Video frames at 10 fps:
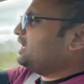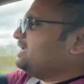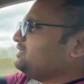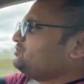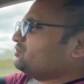
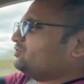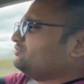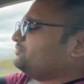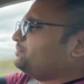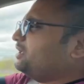and it
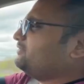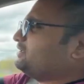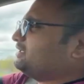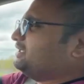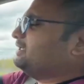drove
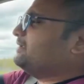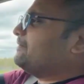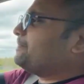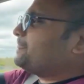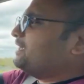perfectly,
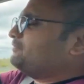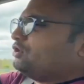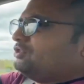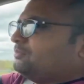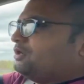even
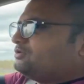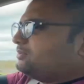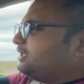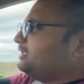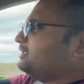on the
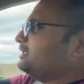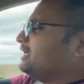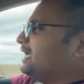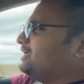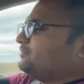motorway,
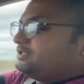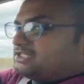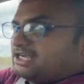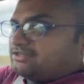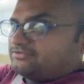and it
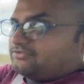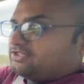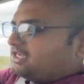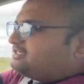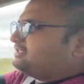returned
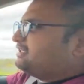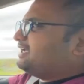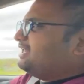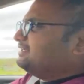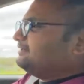58 to the
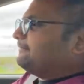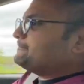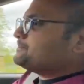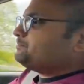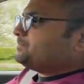
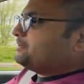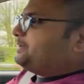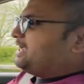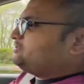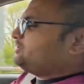gallon. The
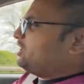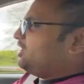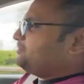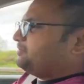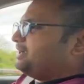battery,
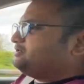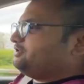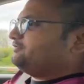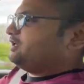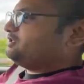hybrid battery, the